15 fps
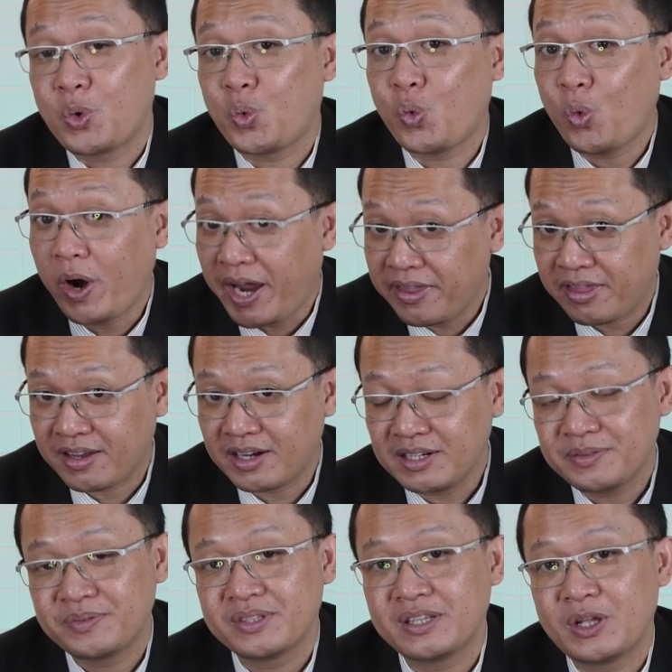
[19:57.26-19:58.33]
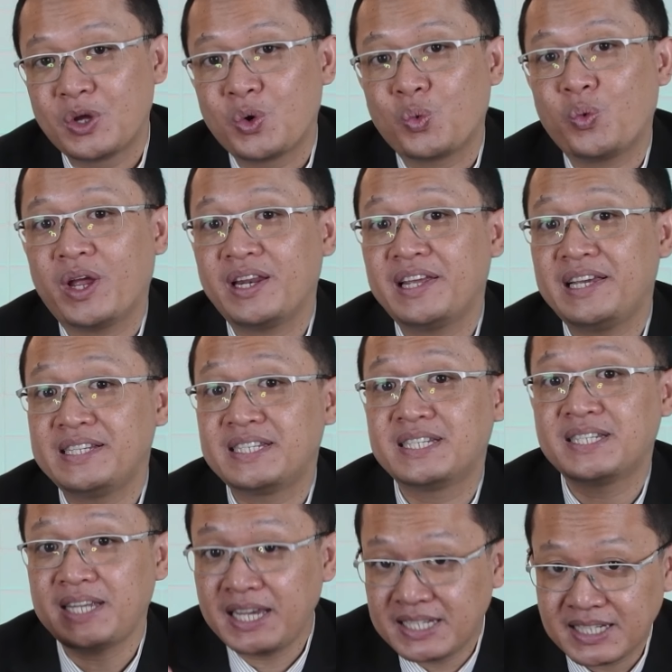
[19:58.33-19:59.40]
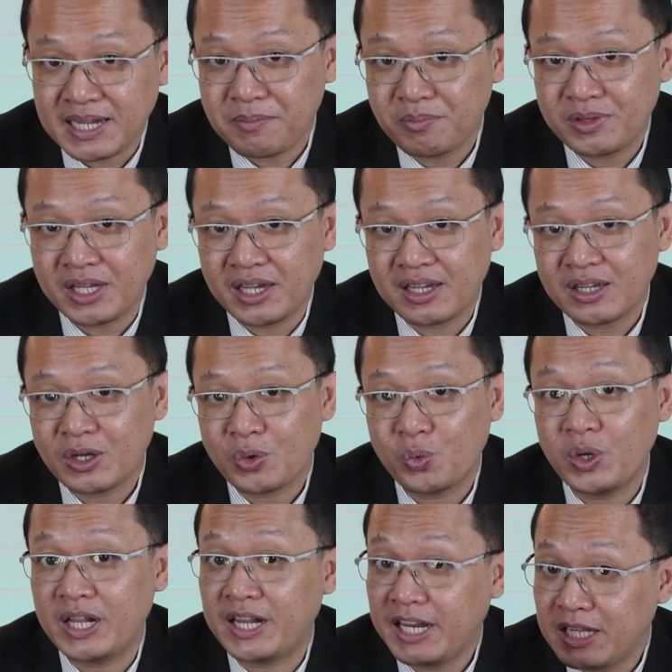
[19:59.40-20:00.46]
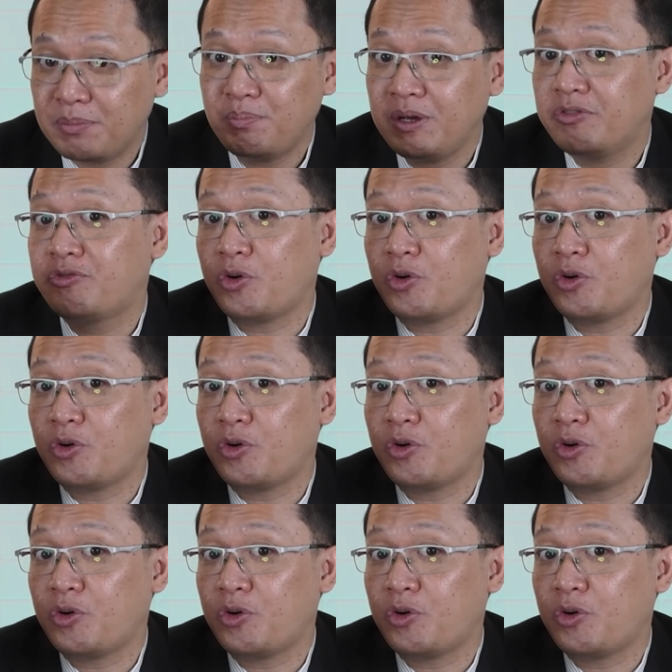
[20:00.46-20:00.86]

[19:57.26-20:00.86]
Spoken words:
whether when he says something, will it be